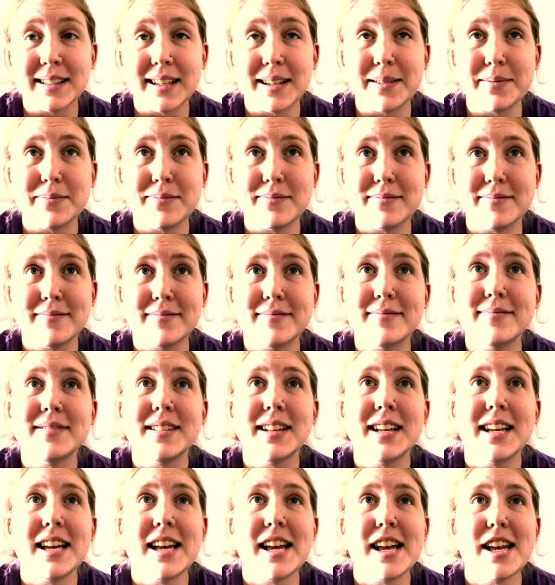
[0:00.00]
And
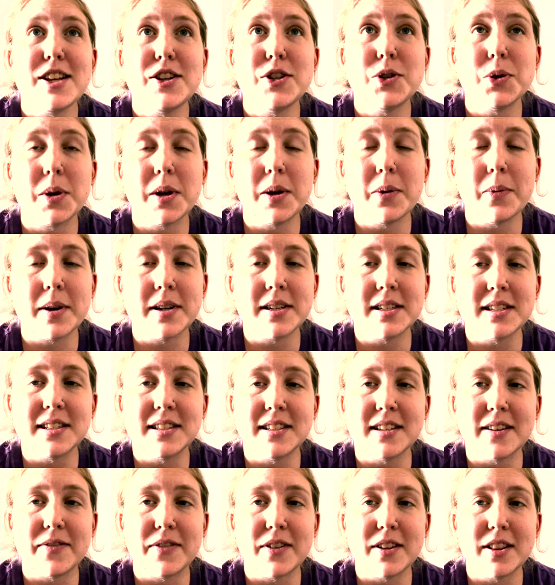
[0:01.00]
enjoying watching
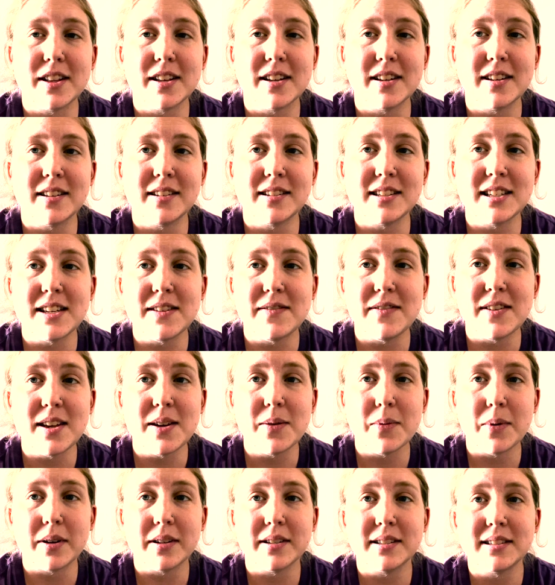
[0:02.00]
stuff on the TV
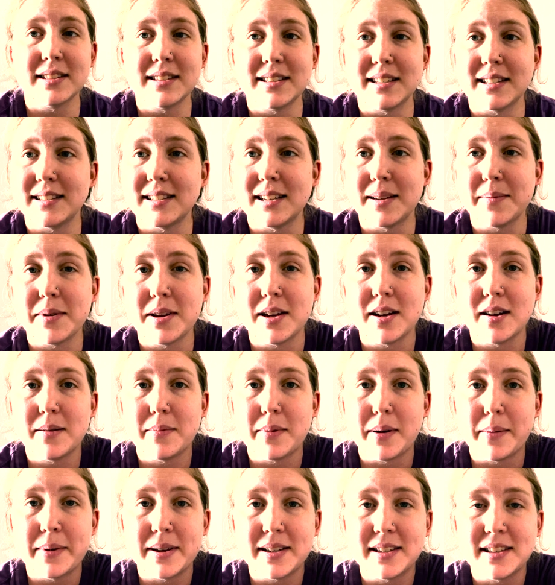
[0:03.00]
well, since I'm here
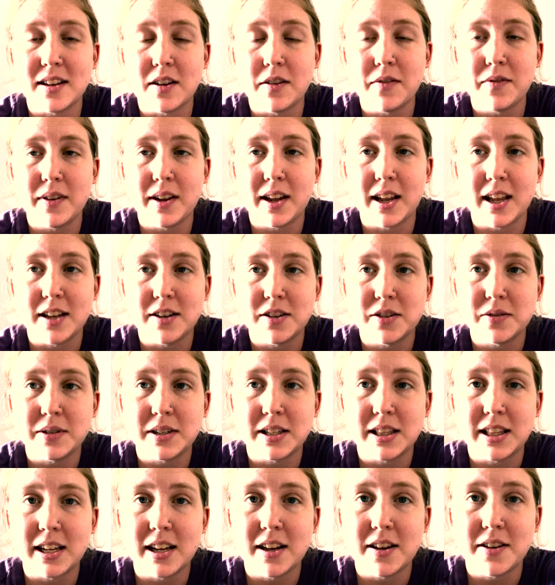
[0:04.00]
by myself and can't do
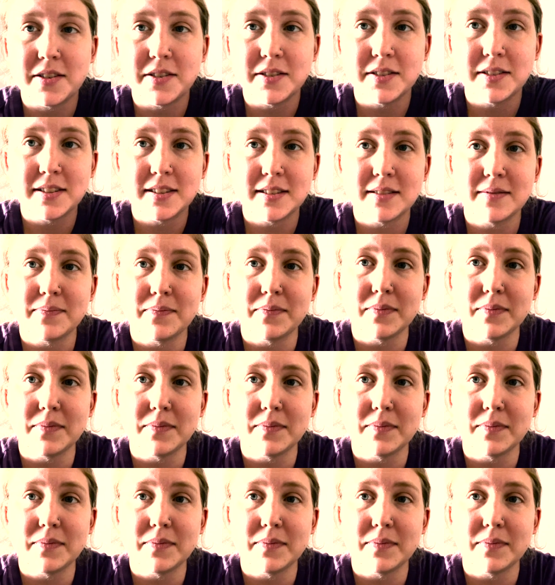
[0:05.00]
anything else.